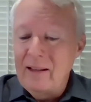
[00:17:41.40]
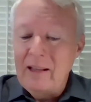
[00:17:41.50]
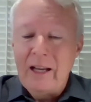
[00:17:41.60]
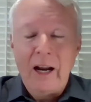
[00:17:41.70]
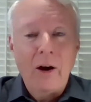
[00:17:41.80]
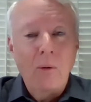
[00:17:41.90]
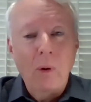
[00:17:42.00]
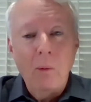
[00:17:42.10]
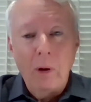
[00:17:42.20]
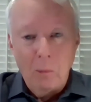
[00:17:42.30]

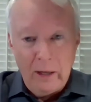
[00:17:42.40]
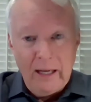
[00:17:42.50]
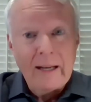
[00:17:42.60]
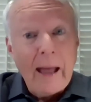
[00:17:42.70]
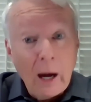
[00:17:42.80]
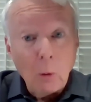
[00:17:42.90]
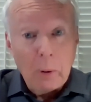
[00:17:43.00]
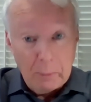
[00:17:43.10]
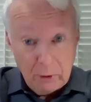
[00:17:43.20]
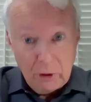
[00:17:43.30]
we need to help
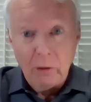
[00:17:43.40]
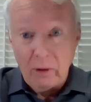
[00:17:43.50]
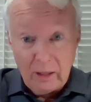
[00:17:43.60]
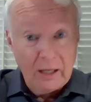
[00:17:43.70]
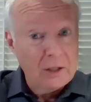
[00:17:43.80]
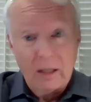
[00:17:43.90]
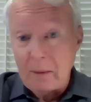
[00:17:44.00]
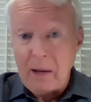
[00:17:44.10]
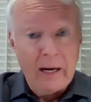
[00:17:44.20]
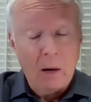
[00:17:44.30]
people do the things that they
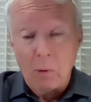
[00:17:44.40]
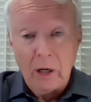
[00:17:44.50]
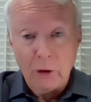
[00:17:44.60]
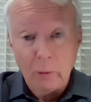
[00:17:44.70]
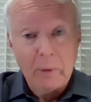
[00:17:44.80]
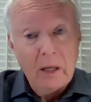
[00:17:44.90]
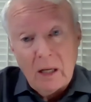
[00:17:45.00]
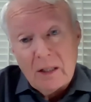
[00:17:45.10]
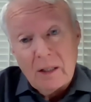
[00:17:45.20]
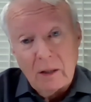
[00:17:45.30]
may not want to do
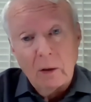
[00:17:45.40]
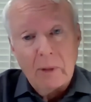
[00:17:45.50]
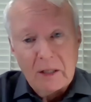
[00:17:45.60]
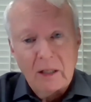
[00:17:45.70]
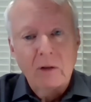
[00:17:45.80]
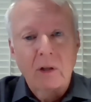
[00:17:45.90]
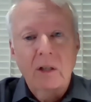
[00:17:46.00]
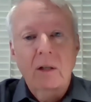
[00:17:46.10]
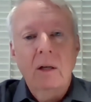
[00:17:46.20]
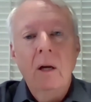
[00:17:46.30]
because it's in their best
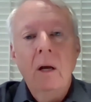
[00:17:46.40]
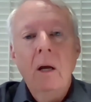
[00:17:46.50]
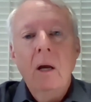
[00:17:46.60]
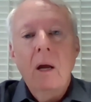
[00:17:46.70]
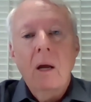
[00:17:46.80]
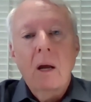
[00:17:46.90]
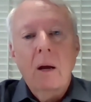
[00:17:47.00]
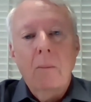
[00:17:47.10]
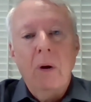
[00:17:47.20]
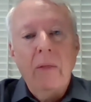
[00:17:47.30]
interest.
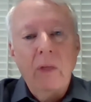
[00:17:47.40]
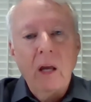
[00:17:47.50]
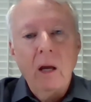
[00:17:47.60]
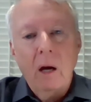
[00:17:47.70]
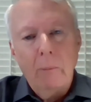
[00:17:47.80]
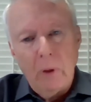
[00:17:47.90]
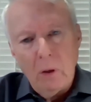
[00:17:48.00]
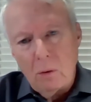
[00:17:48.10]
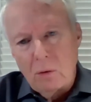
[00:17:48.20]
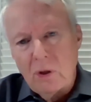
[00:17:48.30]
But the
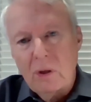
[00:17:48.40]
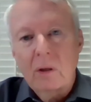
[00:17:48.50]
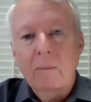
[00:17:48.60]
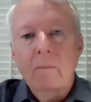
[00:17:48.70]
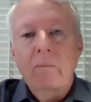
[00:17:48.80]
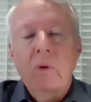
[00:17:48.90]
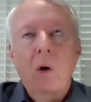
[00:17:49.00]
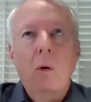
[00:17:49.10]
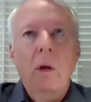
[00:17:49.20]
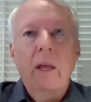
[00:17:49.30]
abuse
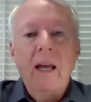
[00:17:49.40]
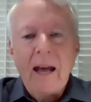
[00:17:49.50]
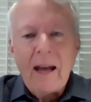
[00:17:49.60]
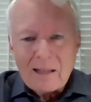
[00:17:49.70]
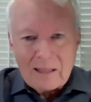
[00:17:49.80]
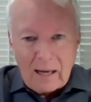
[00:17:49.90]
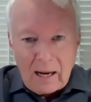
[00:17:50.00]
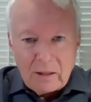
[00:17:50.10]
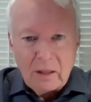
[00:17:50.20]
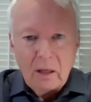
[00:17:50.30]
or the
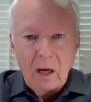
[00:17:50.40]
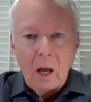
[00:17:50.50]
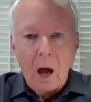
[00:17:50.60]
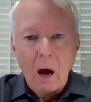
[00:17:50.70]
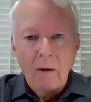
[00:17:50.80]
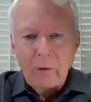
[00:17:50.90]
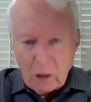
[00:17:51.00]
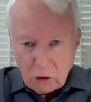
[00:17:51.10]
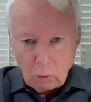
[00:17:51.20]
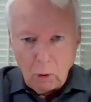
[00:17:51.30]
excess of
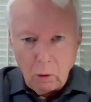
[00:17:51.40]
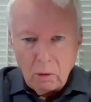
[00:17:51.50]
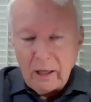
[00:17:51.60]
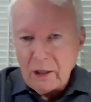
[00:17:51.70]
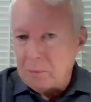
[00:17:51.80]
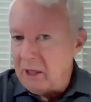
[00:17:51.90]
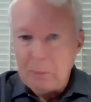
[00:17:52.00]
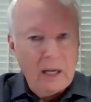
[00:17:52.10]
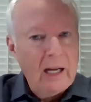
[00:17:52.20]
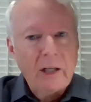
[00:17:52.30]
control is
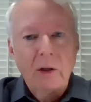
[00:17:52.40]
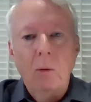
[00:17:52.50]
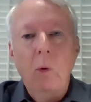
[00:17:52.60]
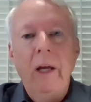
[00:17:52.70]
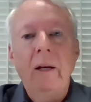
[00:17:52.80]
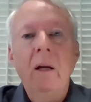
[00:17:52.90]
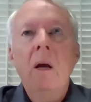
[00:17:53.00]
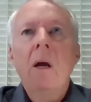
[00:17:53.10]
manipulation. When